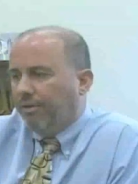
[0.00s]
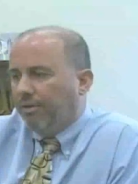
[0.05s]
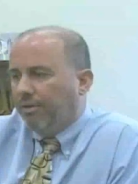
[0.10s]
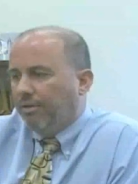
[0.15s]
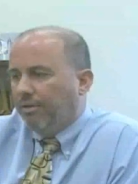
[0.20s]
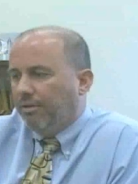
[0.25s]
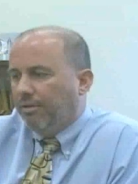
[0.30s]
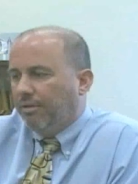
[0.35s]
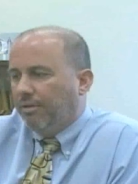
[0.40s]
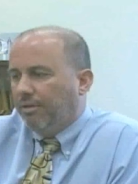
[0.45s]

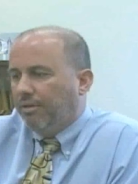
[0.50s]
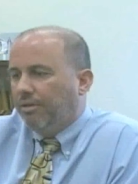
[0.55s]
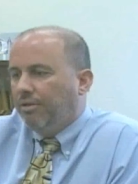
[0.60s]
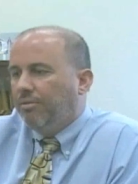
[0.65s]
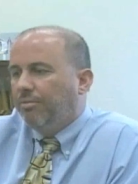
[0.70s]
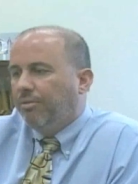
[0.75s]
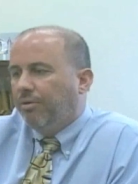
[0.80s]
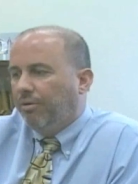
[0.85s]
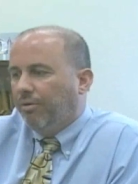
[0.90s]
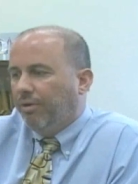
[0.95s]
The
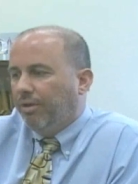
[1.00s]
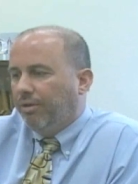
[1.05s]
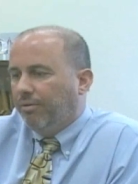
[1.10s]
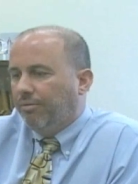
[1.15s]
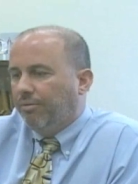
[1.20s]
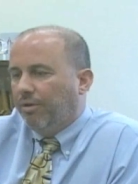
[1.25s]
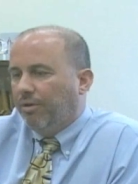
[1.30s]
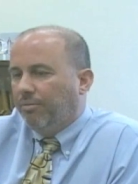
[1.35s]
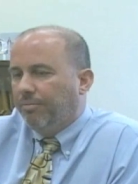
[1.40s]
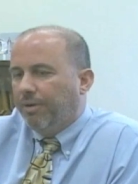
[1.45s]
humanoid
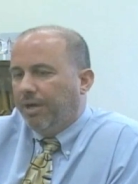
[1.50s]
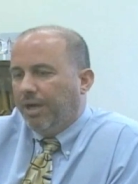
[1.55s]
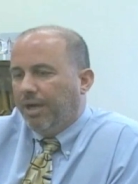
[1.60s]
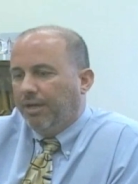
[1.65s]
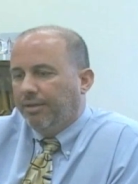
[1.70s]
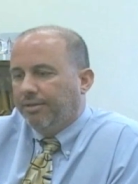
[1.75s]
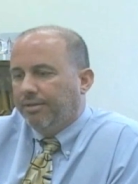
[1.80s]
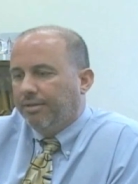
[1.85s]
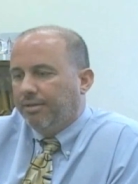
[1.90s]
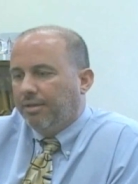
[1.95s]

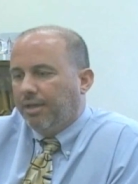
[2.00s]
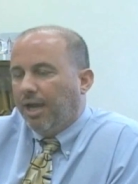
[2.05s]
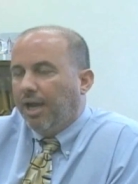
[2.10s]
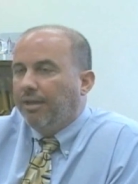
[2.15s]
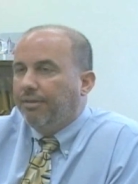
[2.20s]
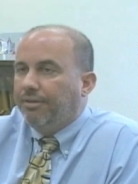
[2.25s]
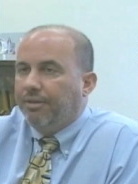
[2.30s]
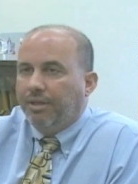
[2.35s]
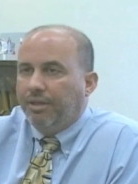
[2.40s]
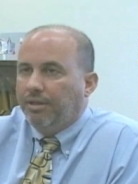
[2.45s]
robot,
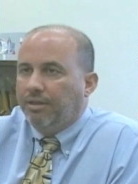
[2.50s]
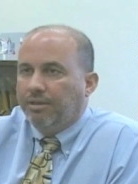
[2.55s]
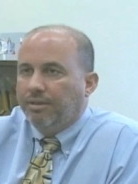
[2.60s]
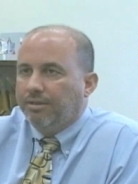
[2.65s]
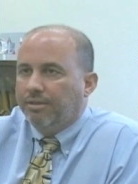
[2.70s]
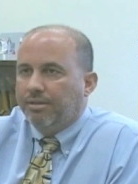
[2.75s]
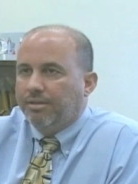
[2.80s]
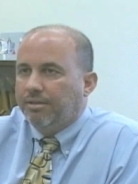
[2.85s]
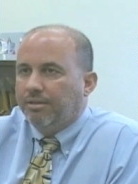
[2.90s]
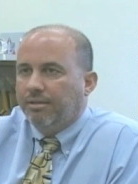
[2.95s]
I think,
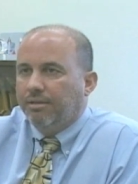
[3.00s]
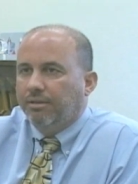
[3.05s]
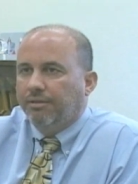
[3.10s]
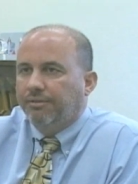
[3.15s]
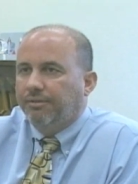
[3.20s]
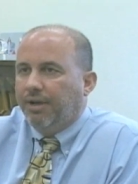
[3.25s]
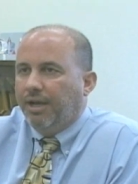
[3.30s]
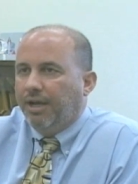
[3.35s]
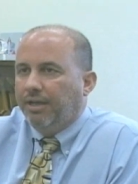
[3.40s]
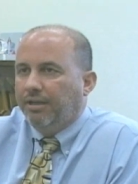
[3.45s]
is the
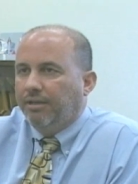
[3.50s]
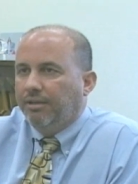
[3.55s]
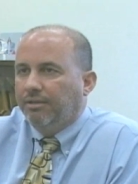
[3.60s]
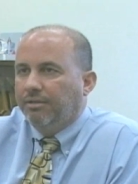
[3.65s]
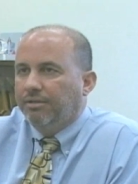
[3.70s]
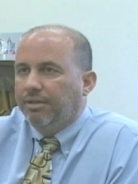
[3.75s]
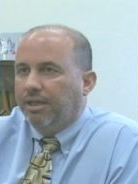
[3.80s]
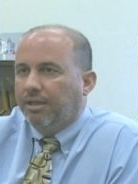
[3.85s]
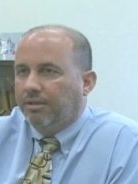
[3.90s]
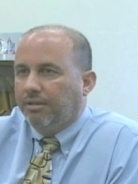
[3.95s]
defining
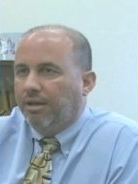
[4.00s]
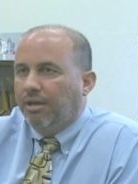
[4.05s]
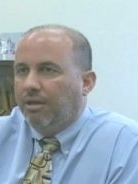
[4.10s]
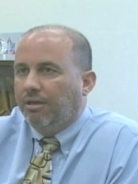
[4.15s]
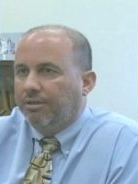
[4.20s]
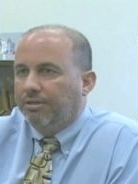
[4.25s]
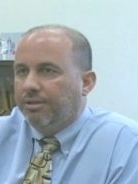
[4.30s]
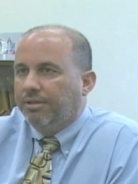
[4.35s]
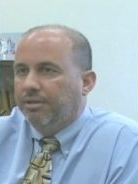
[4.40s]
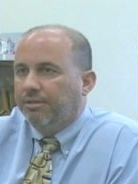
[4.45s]

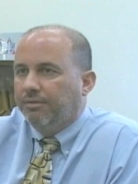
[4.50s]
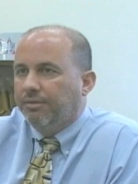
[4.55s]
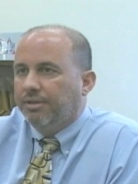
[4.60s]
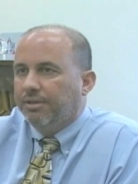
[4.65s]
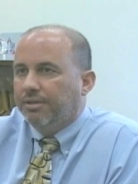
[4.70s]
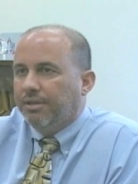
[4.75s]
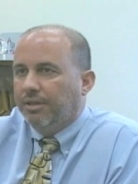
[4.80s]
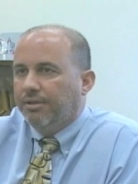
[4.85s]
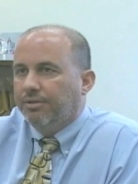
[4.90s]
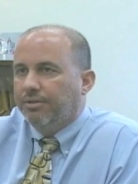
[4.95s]
technology of
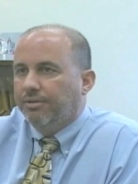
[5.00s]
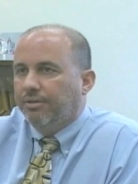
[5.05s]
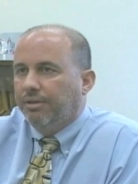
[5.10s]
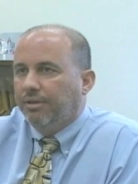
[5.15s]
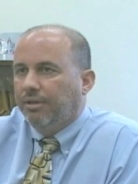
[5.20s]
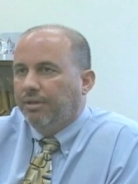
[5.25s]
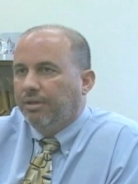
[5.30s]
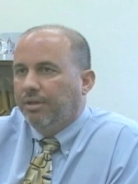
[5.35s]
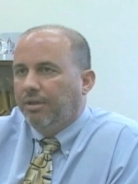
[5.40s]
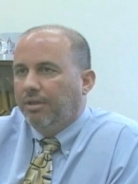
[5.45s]
this century.
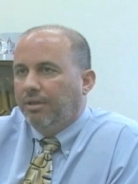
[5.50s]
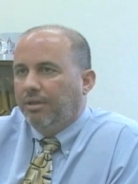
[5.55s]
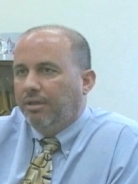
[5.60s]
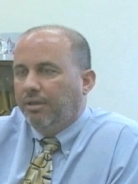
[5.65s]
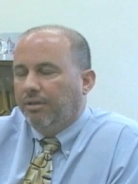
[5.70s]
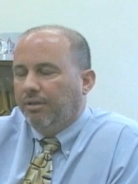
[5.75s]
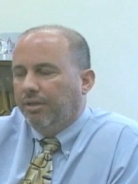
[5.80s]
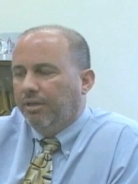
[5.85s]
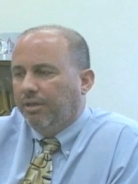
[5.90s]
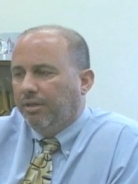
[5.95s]
You
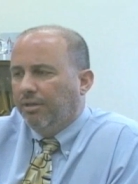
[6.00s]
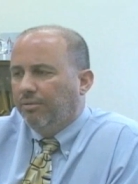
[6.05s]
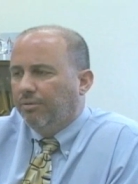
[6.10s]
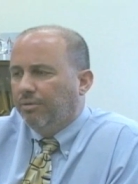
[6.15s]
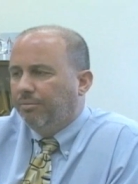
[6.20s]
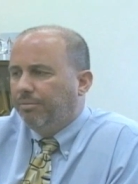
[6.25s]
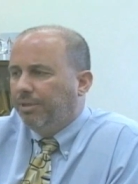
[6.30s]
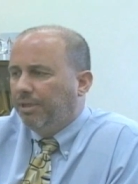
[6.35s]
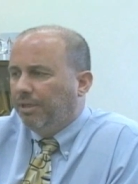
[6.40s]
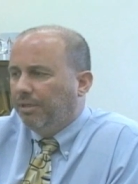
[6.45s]
know, it
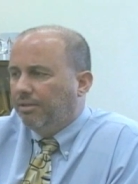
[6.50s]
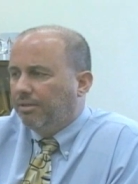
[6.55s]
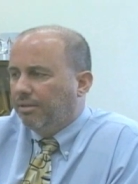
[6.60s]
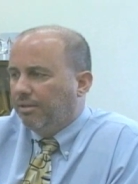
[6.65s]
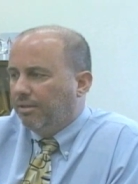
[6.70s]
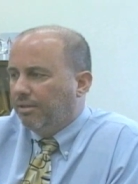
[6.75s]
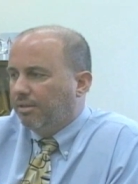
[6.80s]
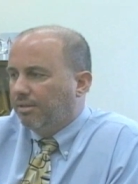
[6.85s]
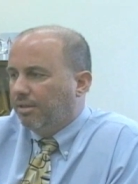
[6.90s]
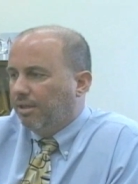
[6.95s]
will be to
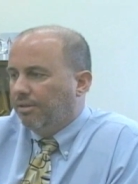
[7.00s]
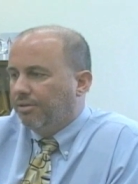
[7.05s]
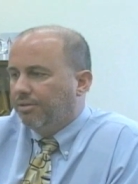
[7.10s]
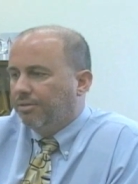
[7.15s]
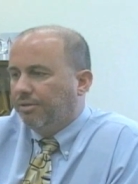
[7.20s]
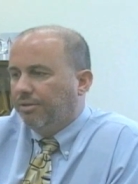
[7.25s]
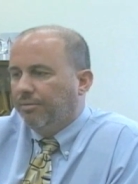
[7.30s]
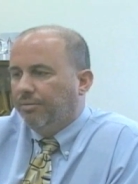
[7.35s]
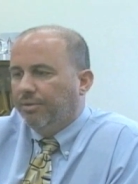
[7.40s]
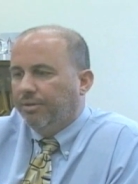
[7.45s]
this
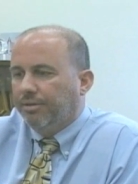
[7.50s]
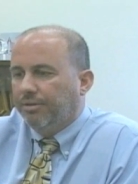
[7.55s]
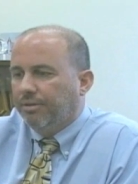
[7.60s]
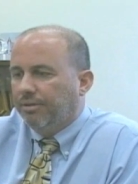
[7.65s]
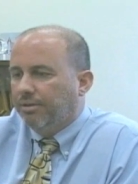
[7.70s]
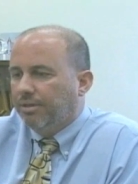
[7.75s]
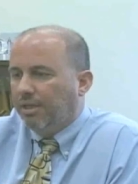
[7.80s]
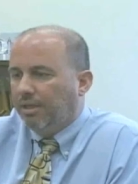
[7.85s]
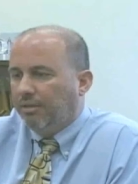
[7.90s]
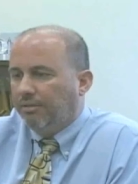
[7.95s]
century what the
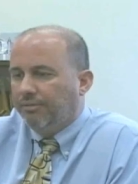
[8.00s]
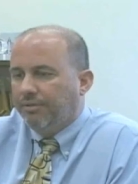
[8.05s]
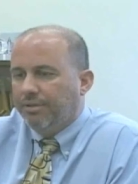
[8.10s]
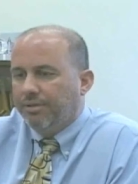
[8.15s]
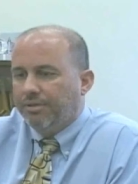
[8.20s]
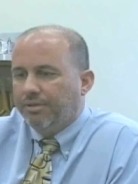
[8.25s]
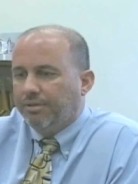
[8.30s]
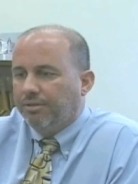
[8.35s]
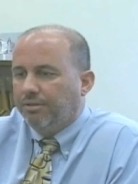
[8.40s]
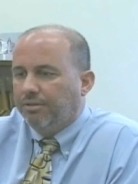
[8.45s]

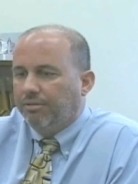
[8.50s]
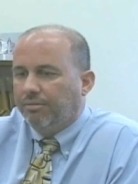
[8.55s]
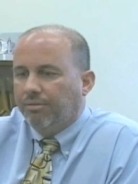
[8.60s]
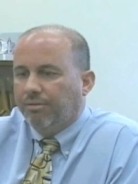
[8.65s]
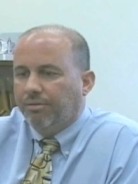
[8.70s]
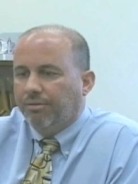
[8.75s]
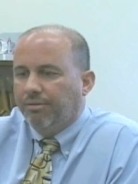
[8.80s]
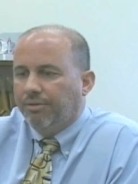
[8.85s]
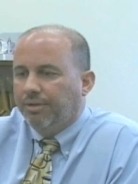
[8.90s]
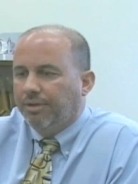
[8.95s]
television
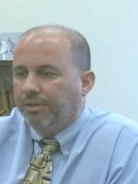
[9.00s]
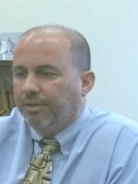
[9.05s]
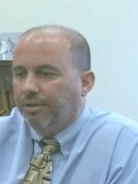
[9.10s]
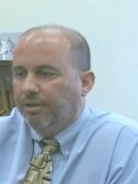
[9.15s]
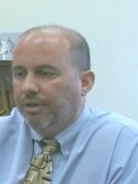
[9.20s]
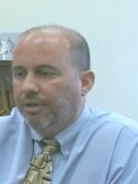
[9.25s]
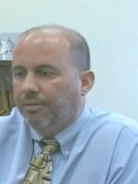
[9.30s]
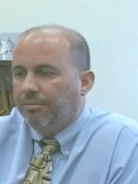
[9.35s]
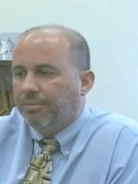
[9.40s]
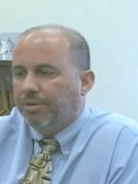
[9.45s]
or the
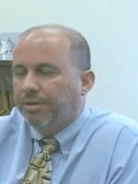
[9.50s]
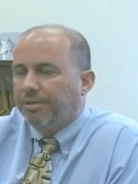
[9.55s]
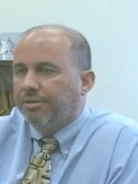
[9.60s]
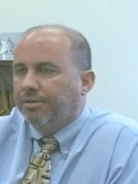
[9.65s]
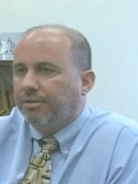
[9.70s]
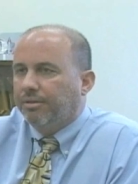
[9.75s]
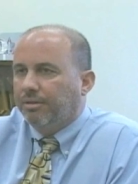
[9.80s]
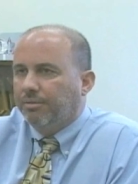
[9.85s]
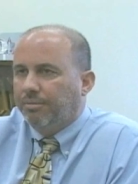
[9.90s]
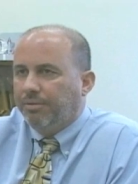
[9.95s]

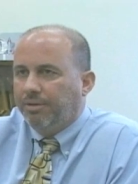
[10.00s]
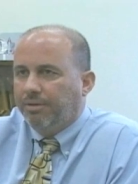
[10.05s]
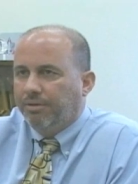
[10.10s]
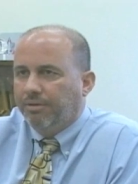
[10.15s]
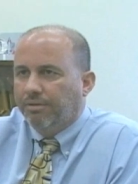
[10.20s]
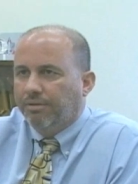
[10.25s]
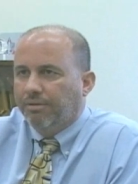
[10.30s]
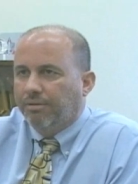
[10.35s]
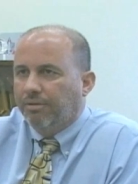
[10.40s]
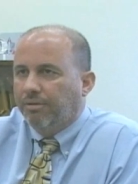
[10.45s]
personal
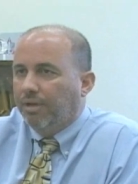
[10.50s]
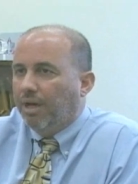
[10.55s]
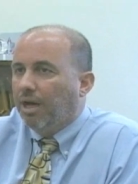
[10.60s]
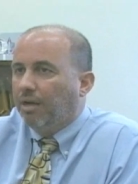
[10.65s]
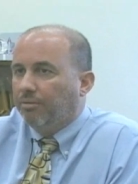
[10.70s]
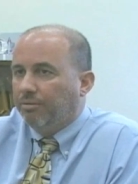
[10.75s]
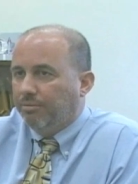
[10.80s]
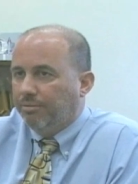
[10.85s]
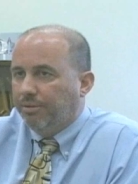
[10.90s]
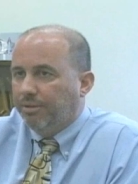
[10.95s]
computer or the
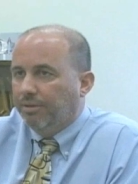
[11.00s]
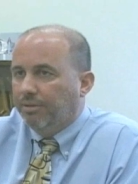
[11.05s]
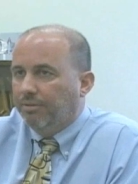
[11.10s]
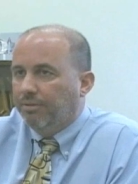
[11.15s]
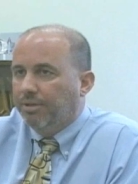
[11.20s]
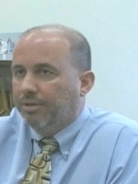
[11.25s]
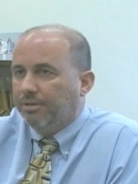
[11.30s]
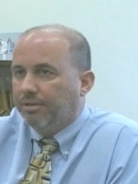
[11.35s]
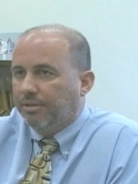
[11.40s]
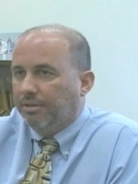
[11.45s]
automobile
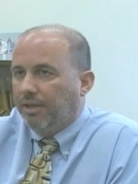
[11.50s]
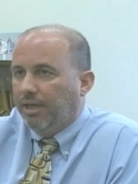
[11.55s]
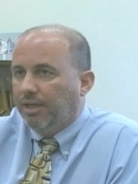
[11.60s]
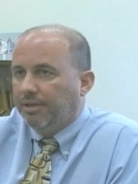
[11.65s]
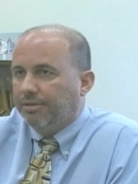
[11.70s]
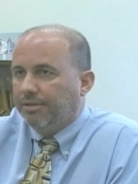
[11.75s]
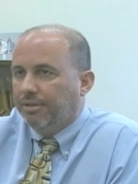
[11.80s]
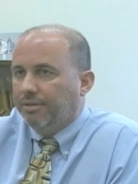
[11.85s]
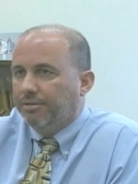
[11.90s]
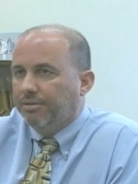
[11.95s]
was to last